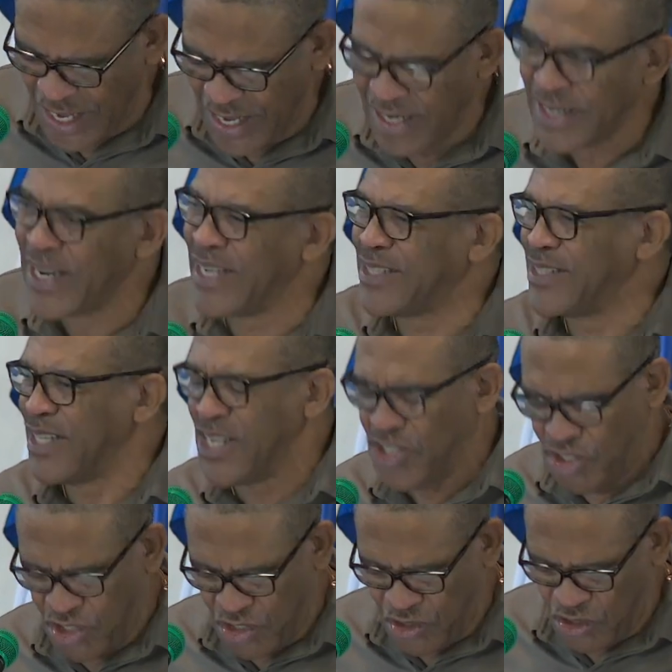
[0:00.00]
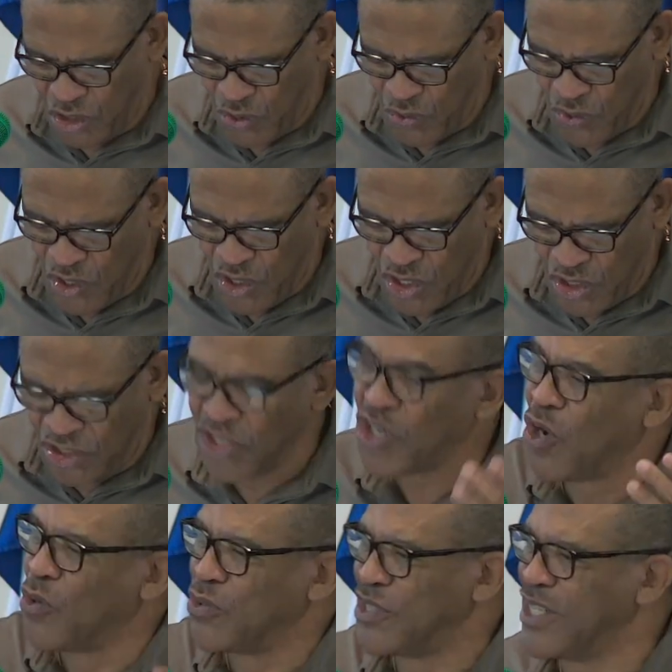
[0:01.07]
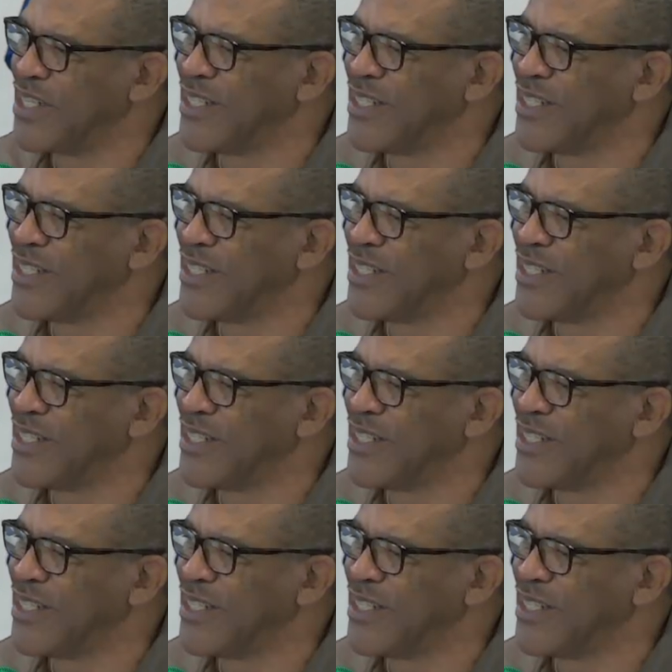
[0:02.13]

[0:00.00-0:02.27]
Next thing she'll do, she goes to the